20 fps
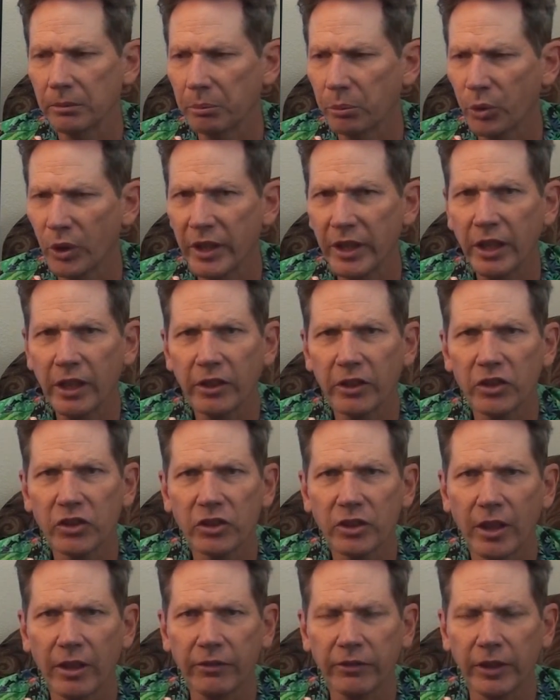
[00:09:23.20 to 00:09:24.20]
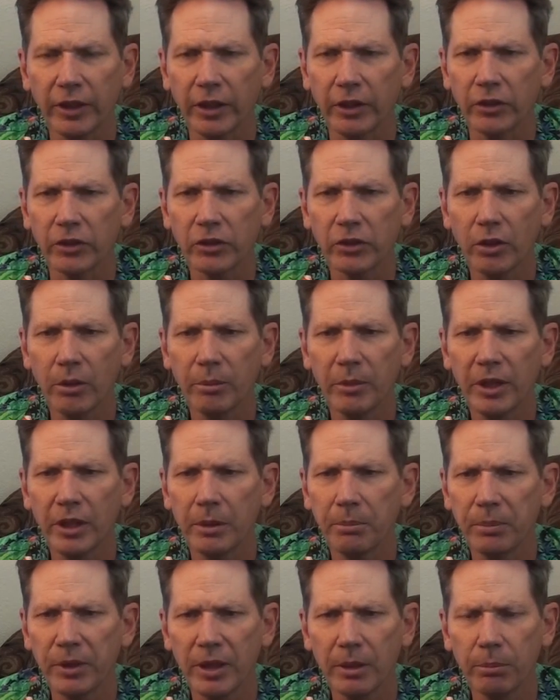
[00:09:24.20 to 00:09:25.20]
bringing the stuff in, and so many
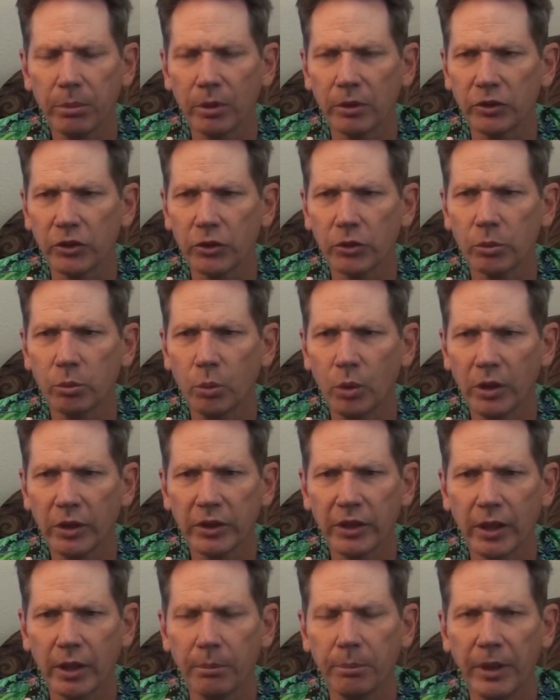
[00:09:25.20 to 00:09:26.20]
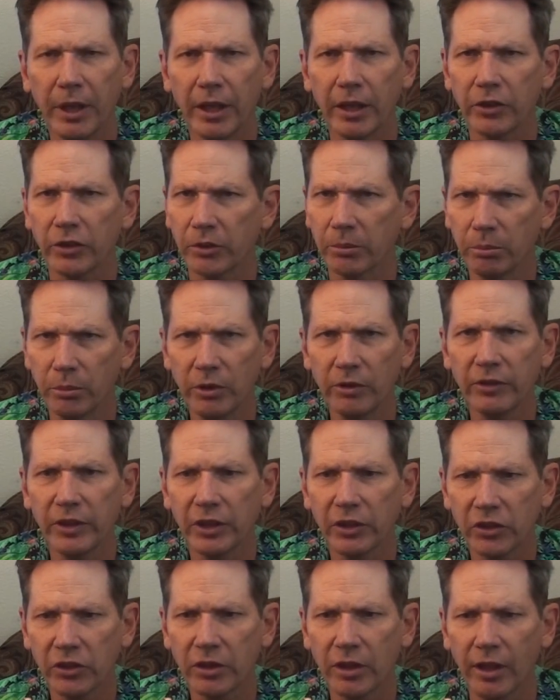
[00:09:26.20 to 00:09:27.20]
people just worked at a base,
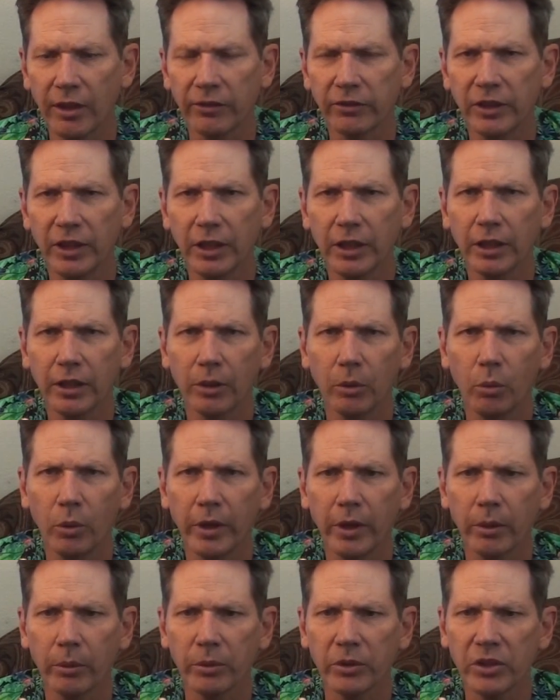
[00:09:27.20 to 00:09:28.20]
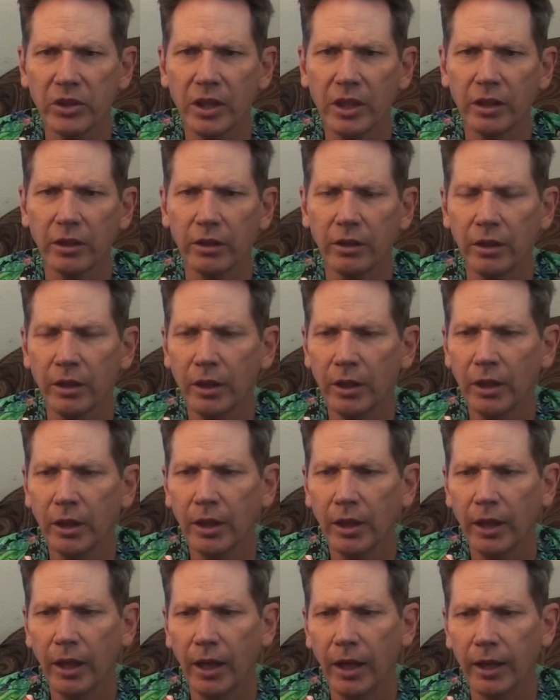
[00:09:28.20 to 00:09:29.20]
moving stuff, getting it where it was needed.
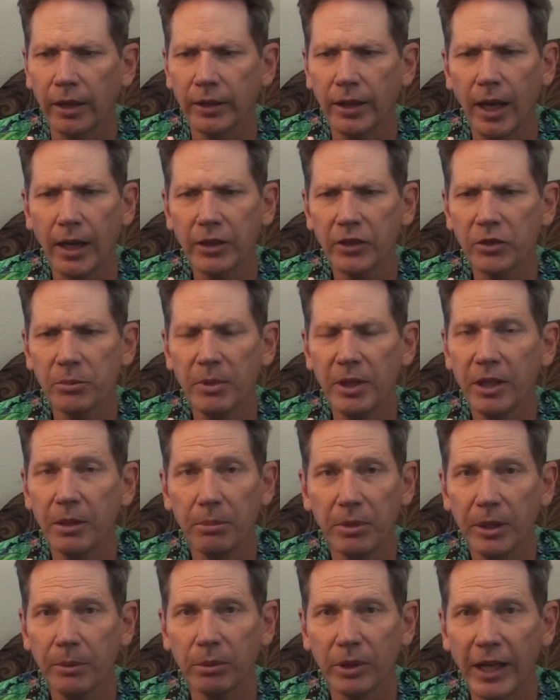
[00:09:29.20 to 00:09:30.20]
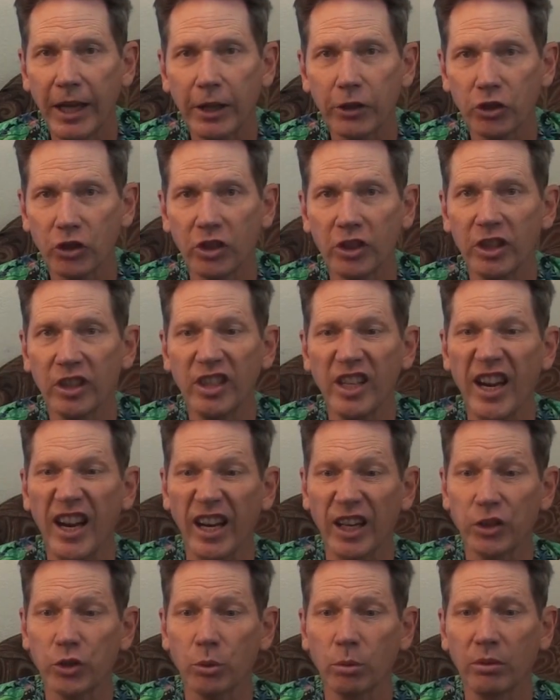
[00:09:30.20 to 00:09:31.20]
Not as many people actually did the
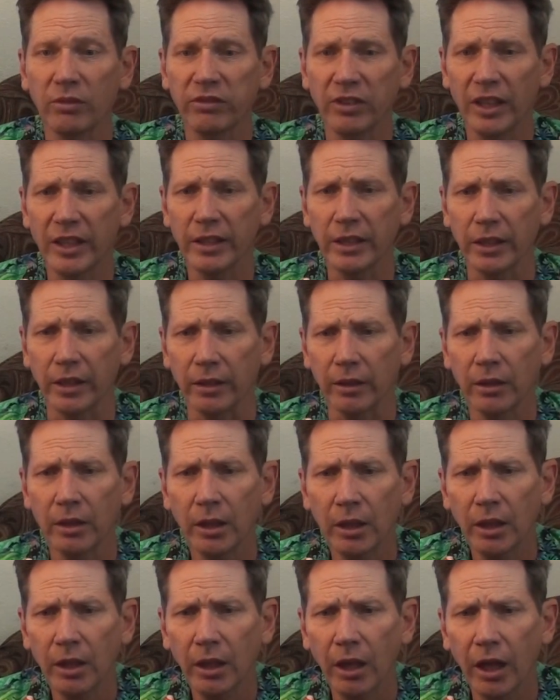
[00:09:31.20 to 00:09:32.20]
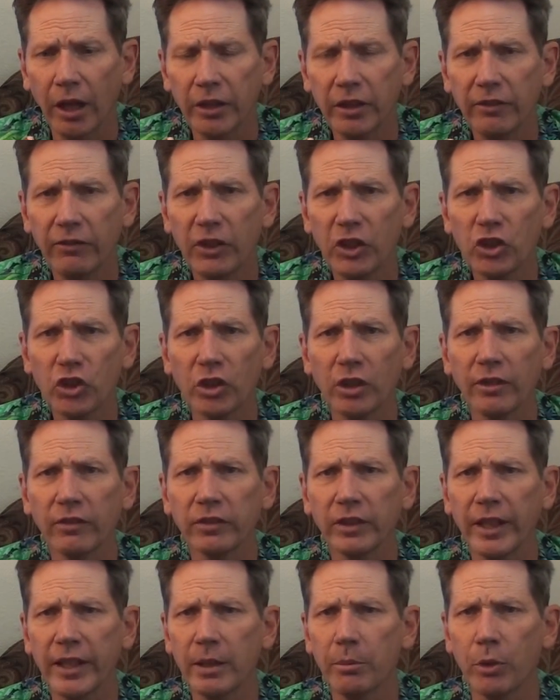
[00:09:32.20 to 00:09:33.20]
actual fighting. A division
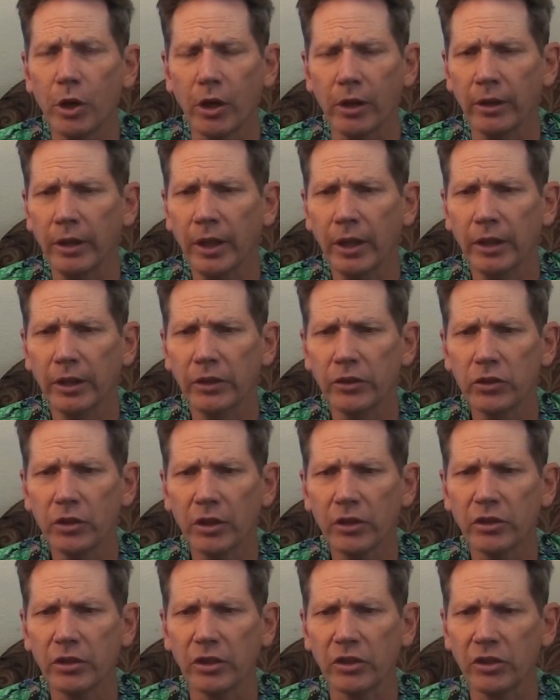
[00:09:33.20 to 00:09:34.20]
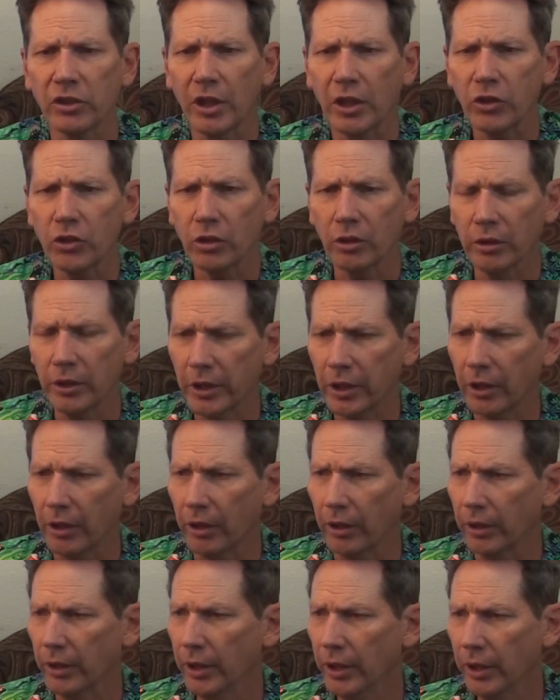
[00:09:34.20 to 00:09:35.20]
of labor is just essential
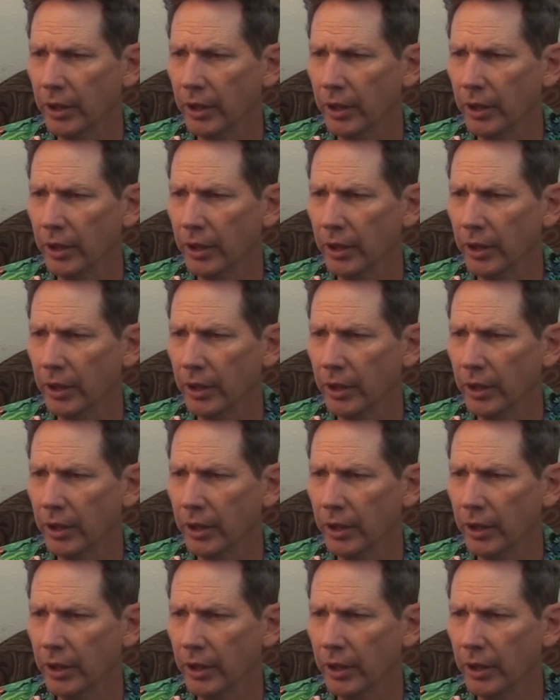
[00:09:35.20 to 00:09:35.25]
here.